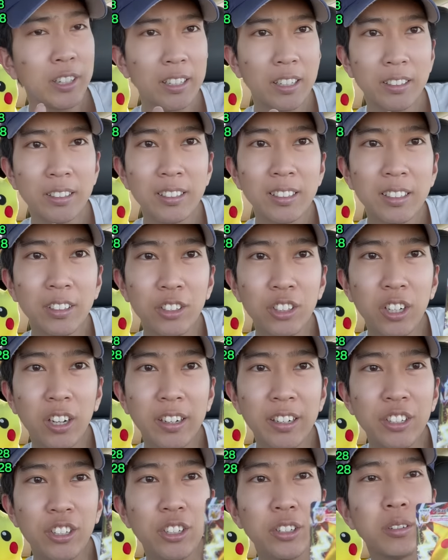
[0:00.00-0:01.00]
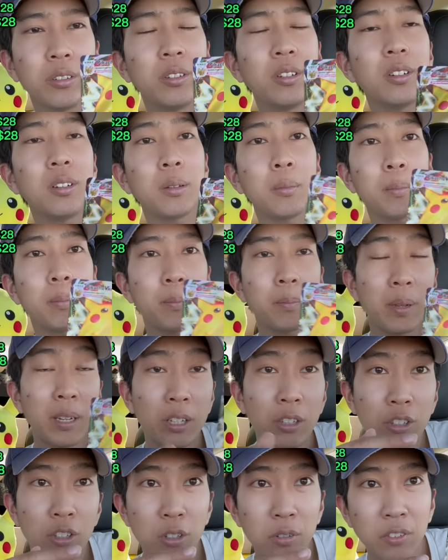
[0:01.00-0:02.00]
Check out this little Chonkichu.
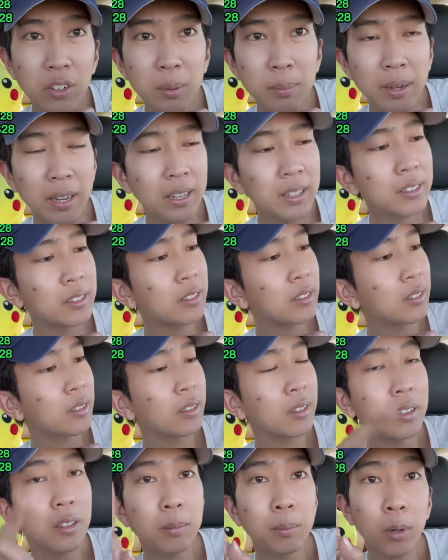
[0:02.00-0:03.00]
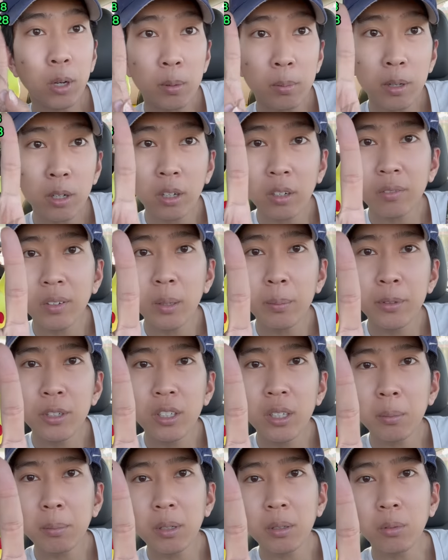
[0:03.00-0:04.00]
Pikachu VMAX, Pokemon card vending
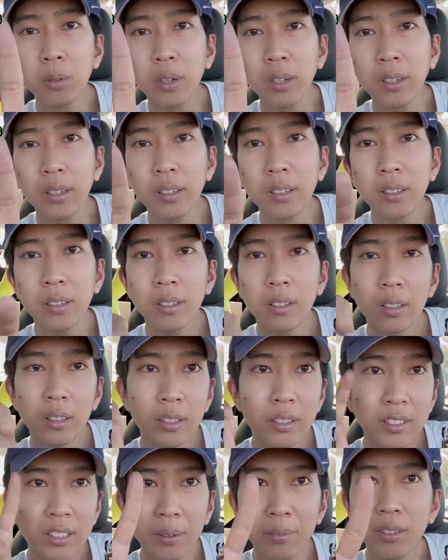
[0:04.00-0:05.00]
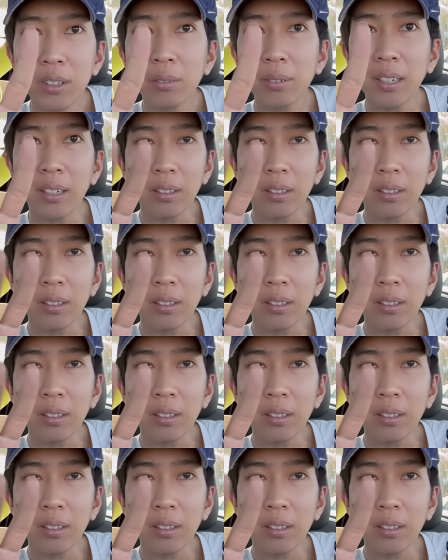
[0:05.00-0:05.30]
machine number 1, 7th